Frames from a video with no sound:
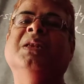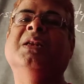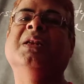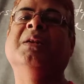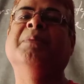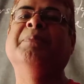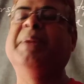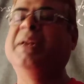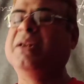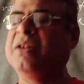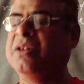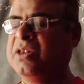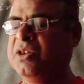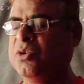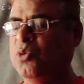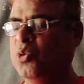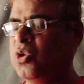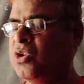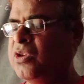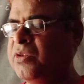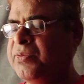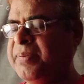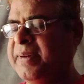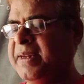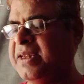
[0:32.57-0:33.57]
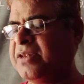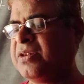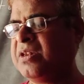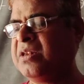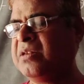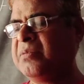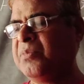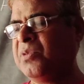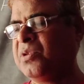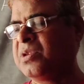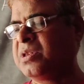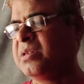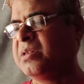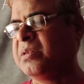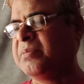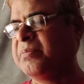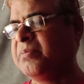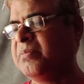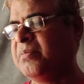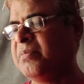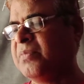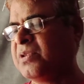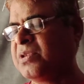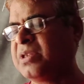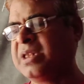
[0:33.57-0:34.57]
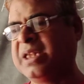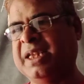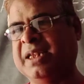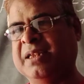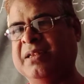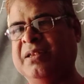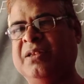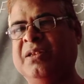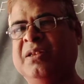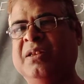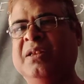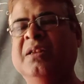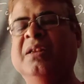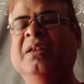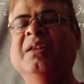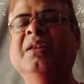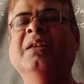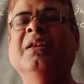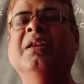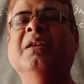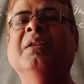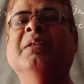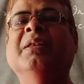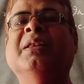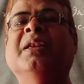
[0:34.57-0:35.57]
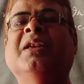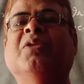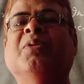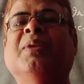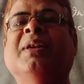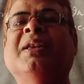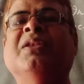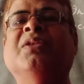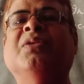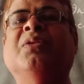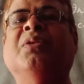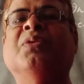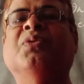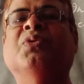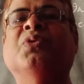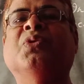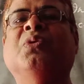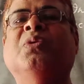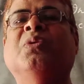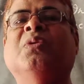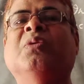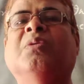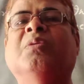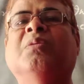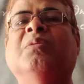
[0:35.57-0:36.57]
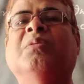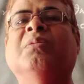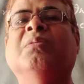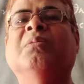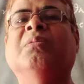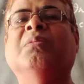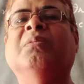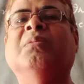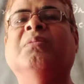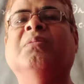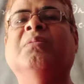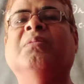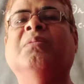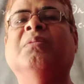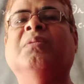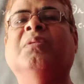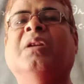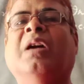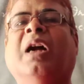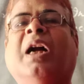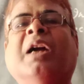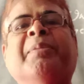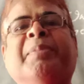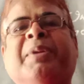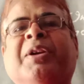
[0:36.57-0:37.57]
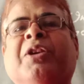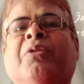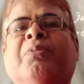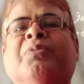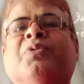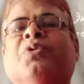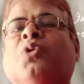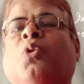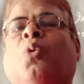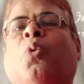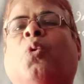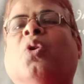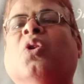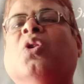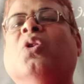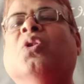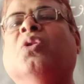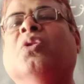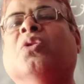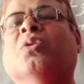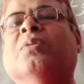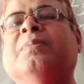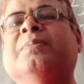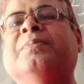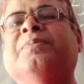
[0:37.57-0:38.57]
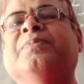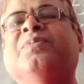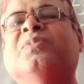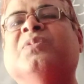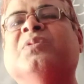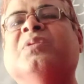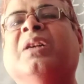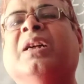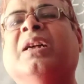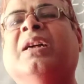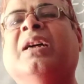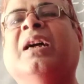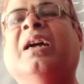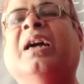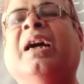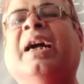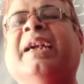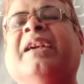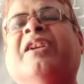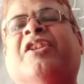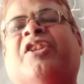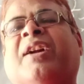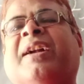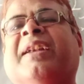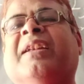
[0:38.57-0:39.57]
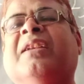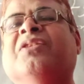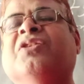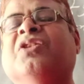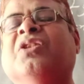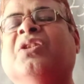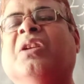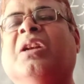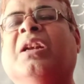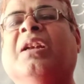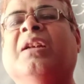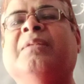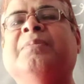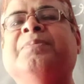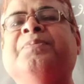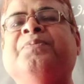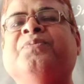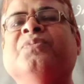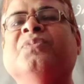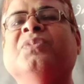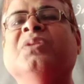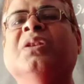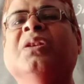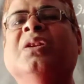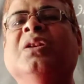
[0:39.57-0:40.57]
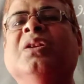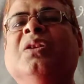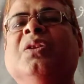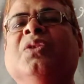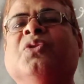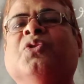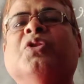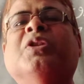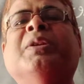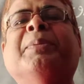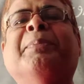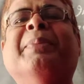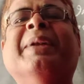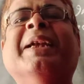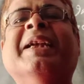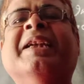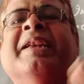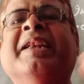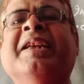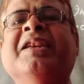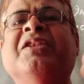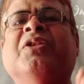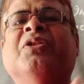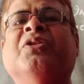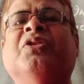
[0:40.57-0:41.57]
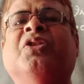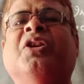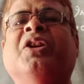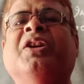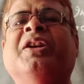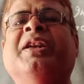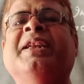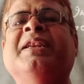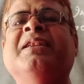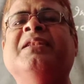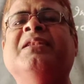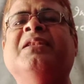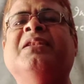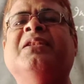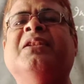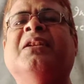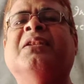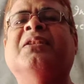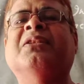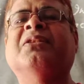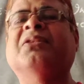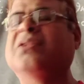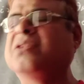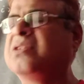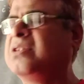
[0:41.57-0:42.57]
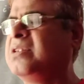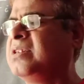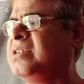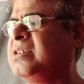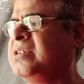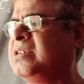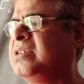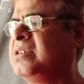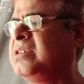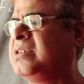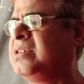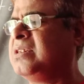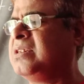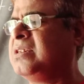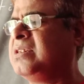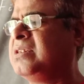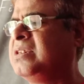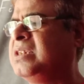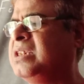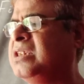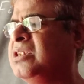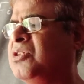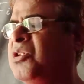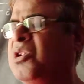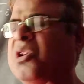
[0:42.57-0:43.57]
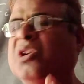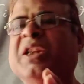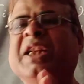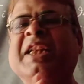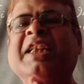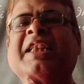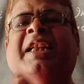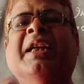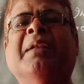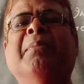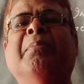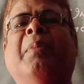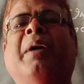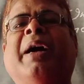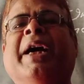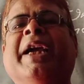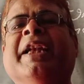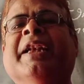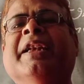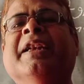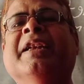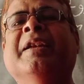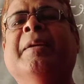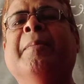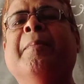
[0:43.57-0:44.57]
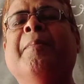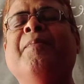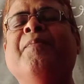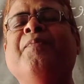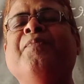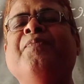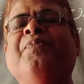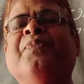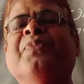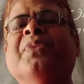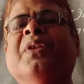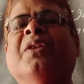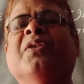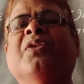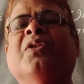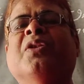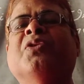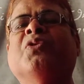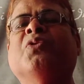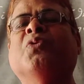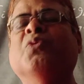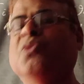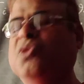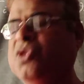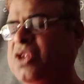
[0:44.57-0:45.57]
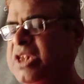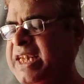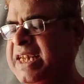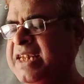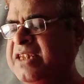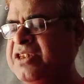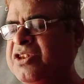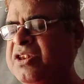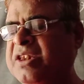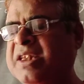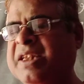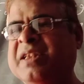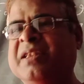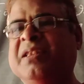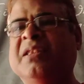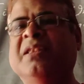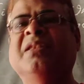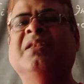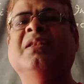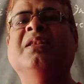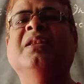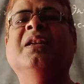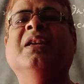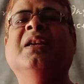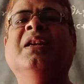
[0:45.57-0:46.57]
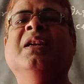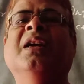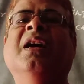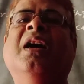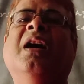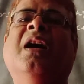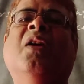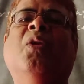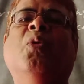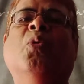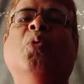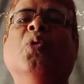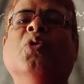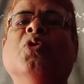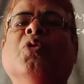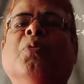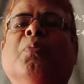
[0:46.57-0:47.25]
Because the old-fashioned musket that was also had become so old and traditional. So the British authorities just they thought in their mind just to change this old